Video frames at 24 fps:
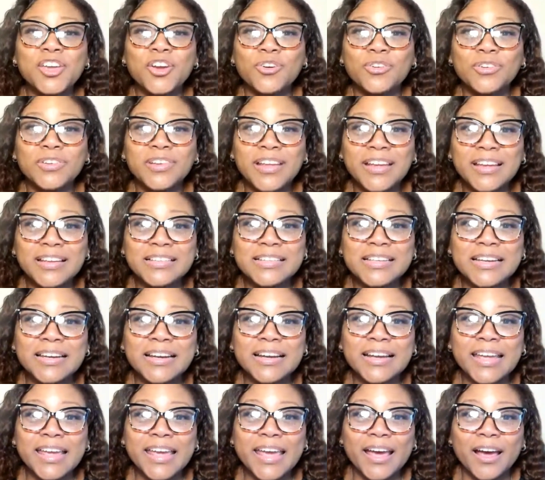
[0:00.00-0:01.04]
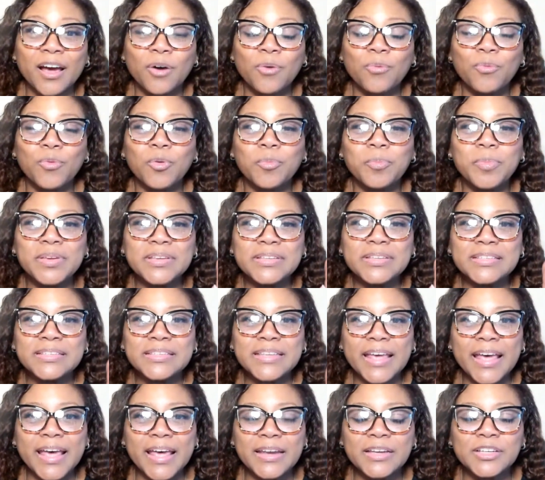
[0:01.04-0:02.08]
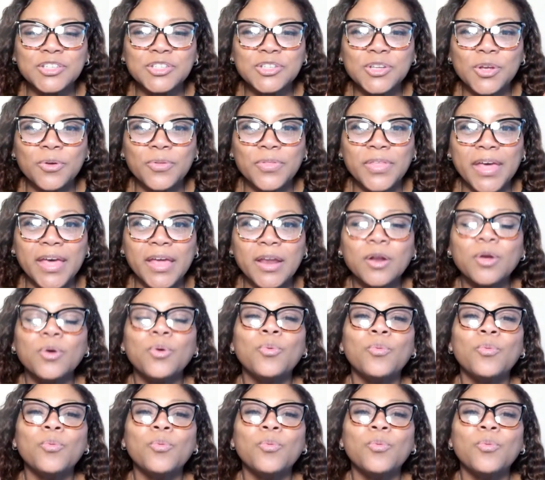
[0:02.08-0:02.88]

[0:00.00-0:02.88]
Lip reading: your LinkedIn account will be set so that